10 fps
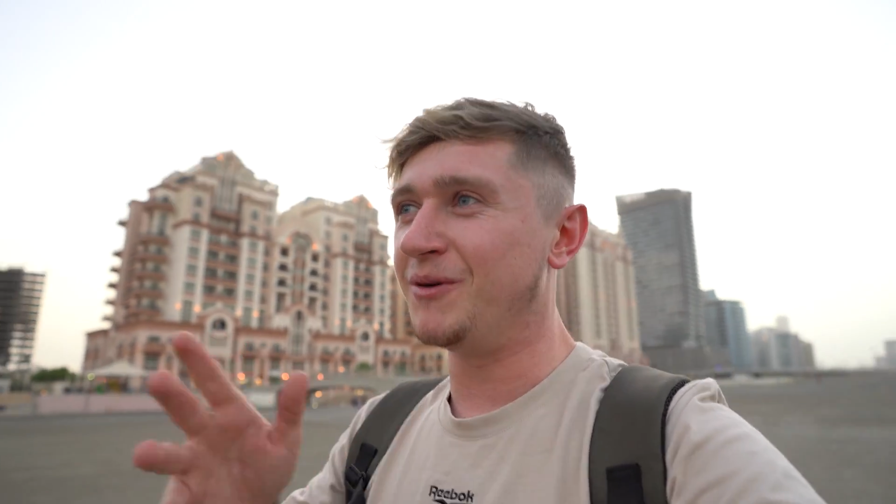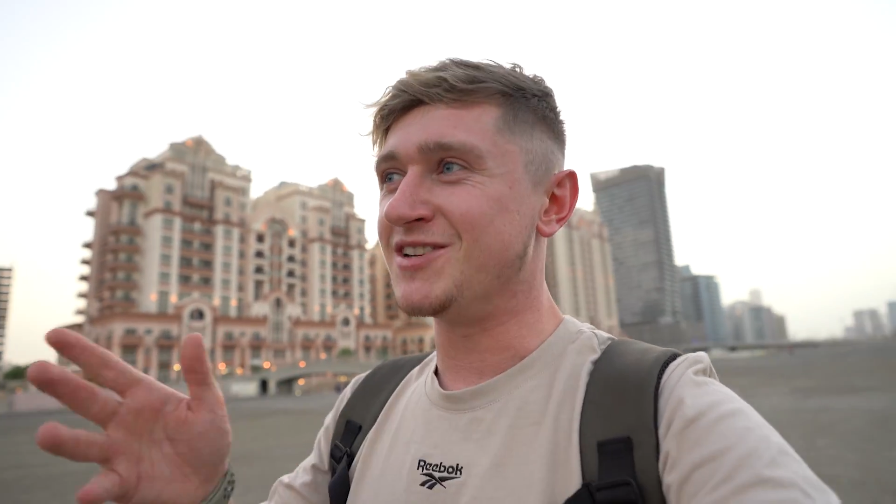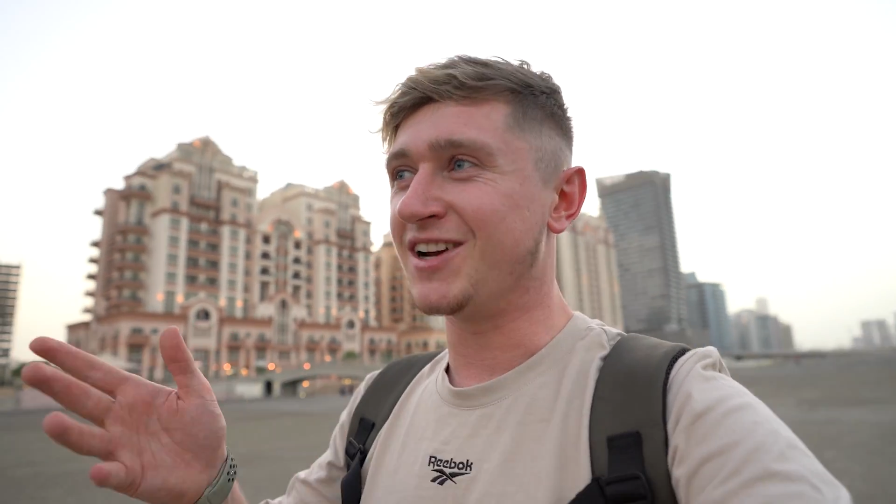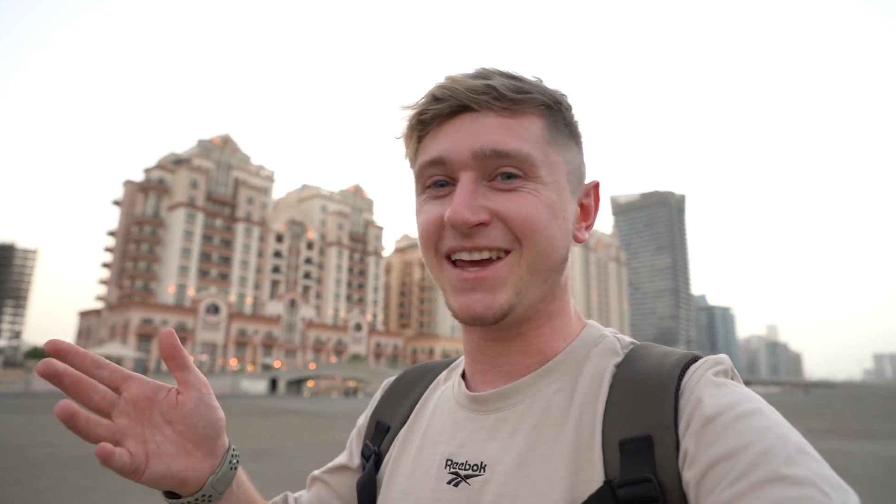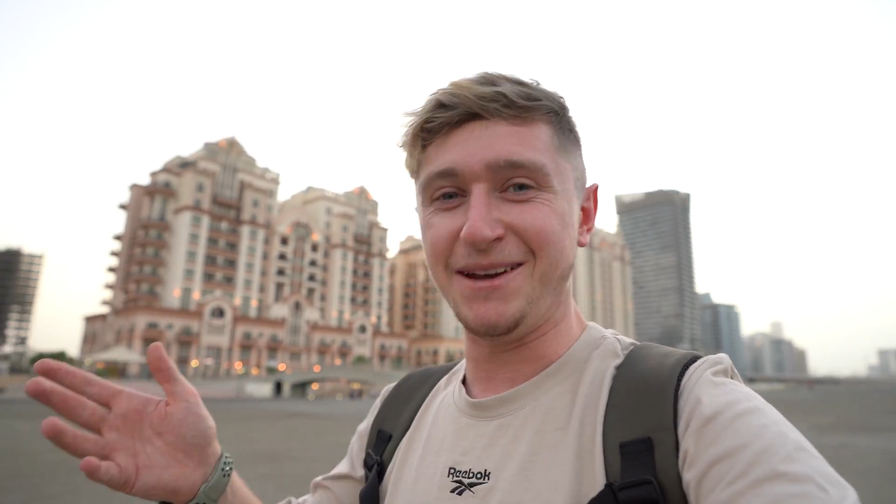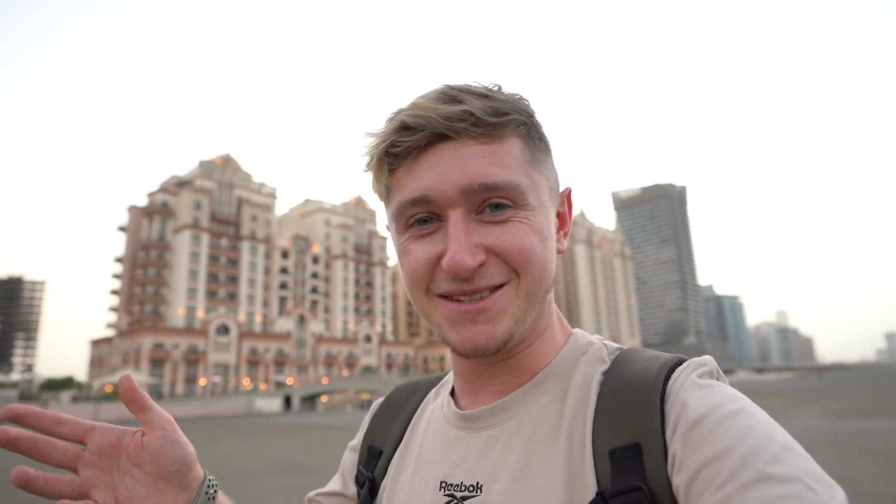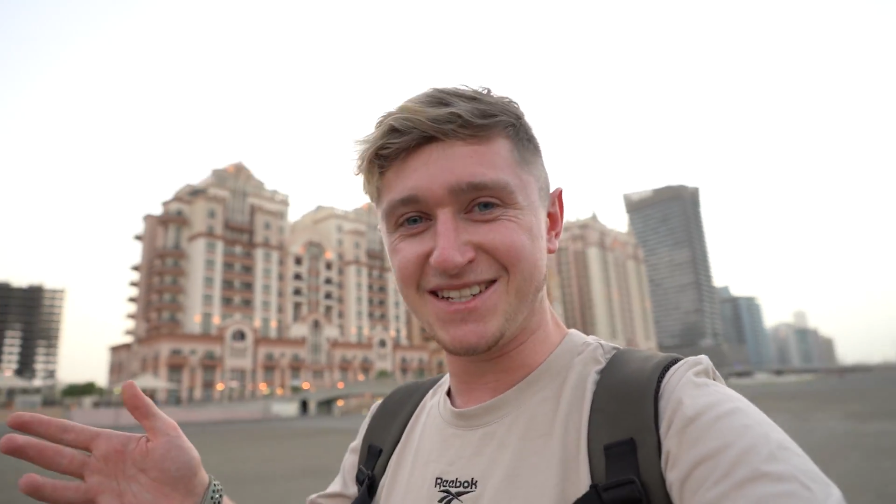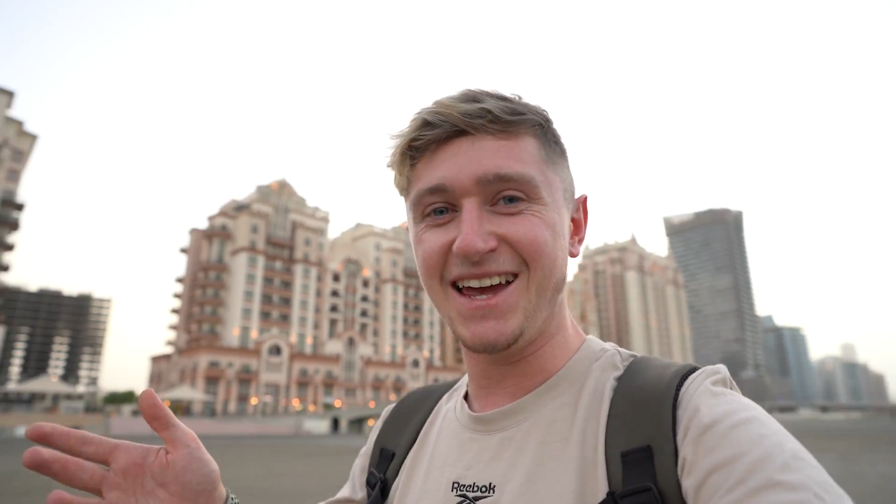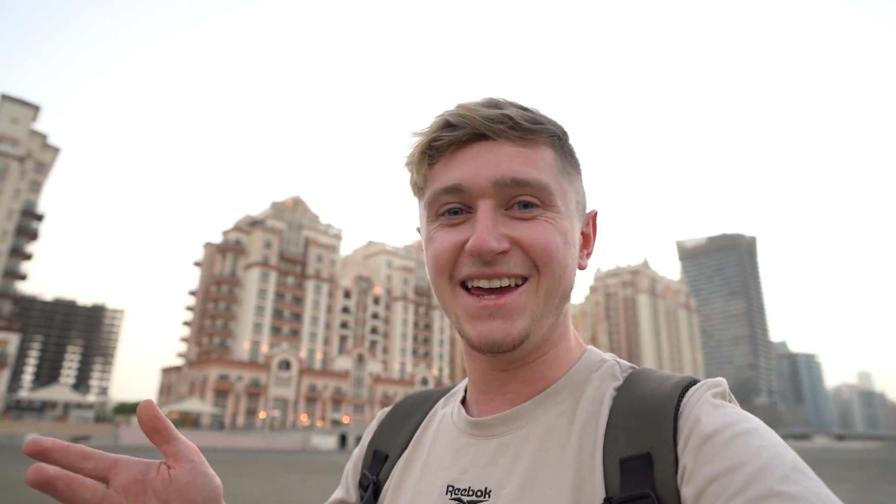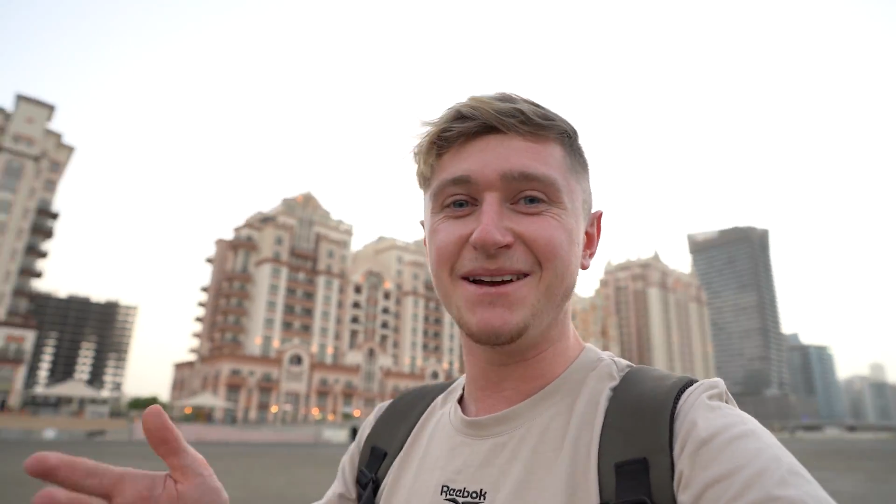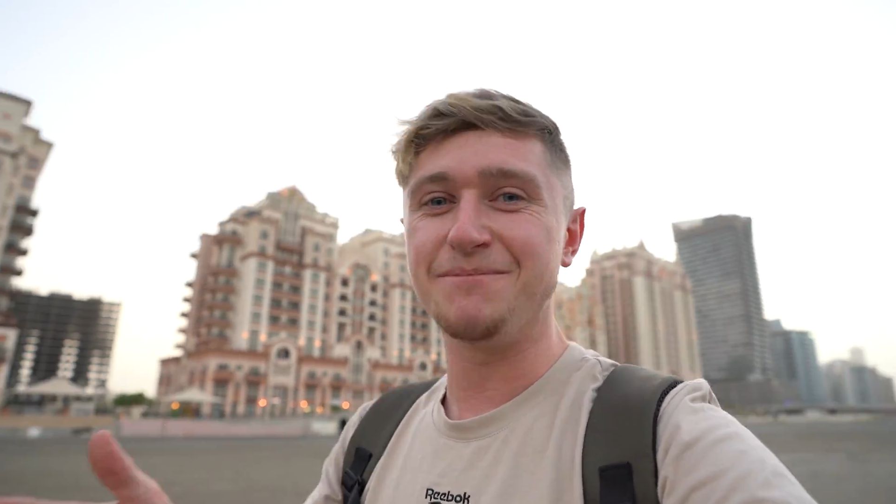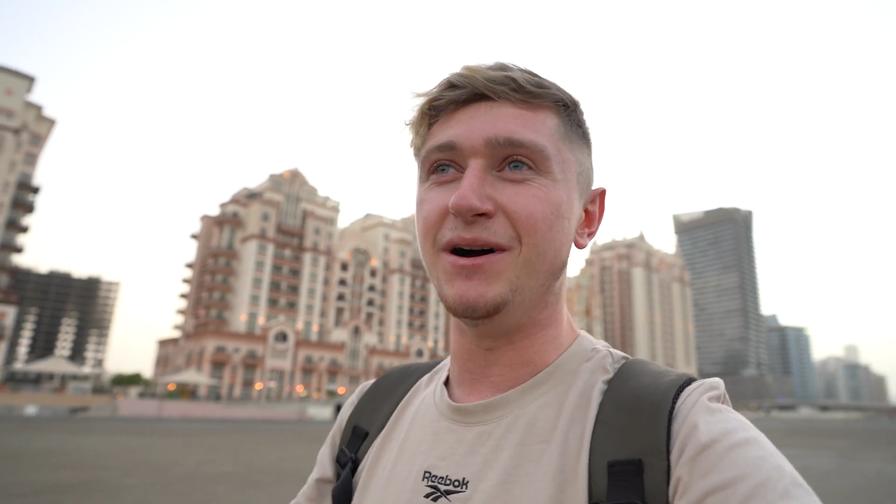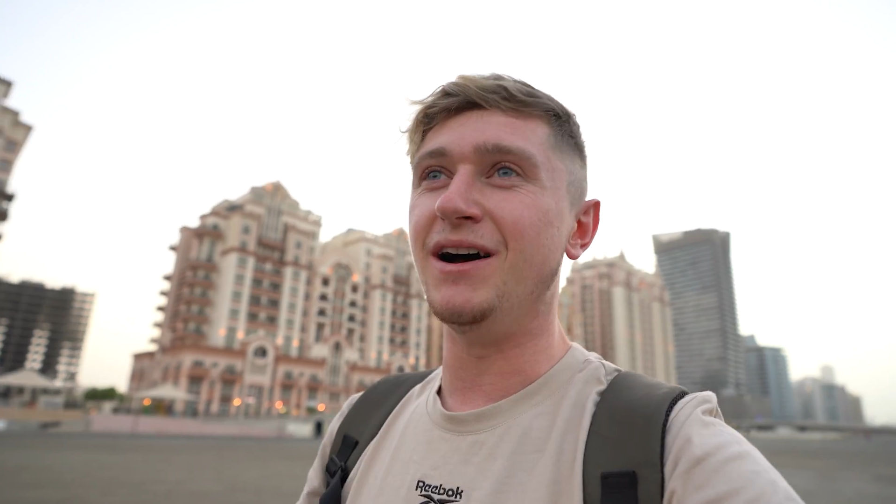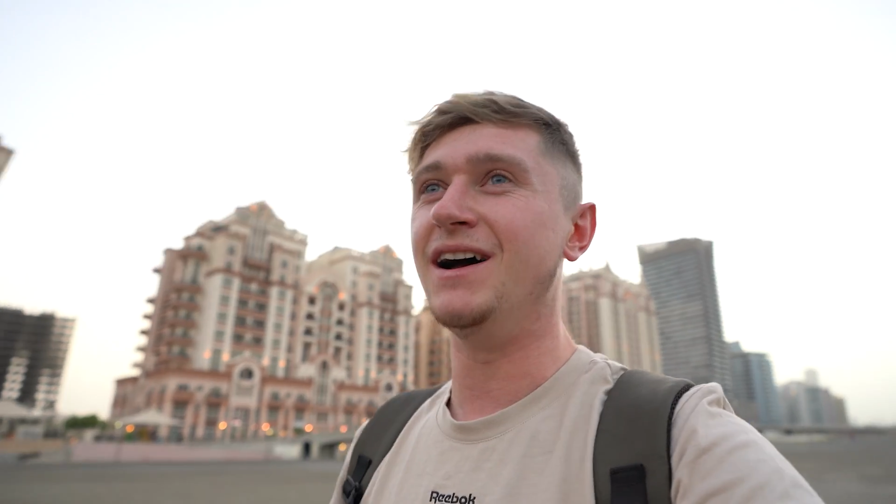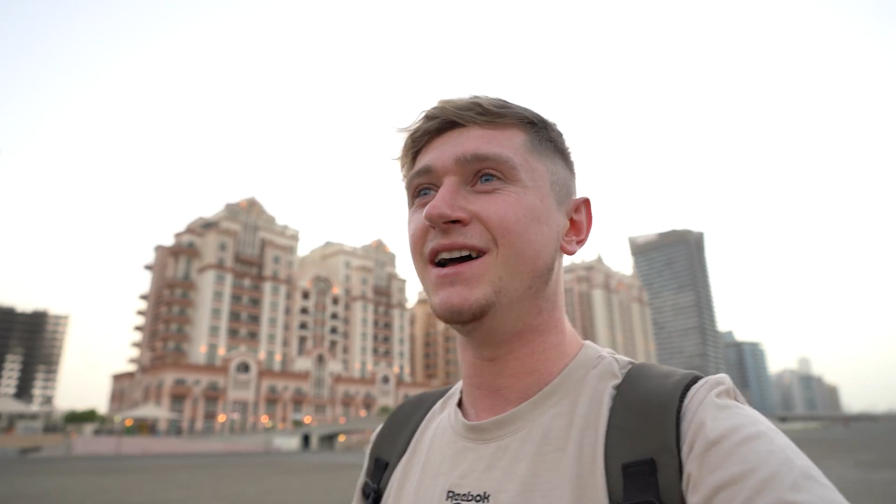which I keep saying,
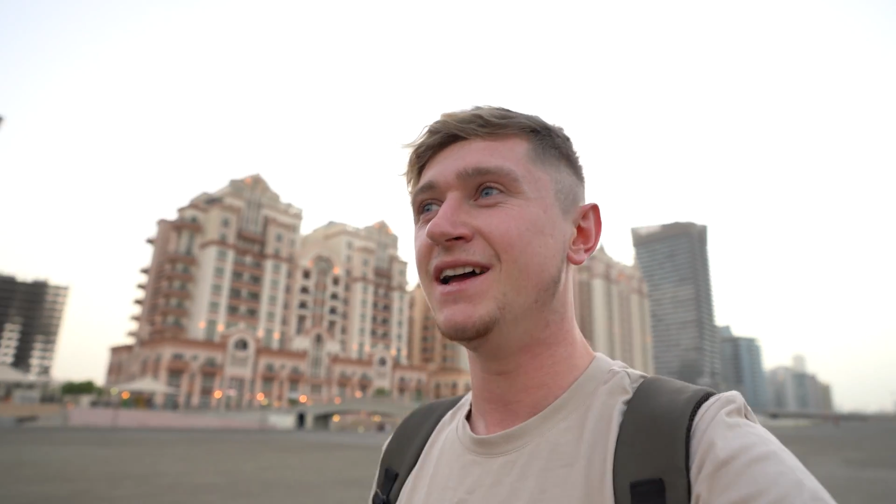but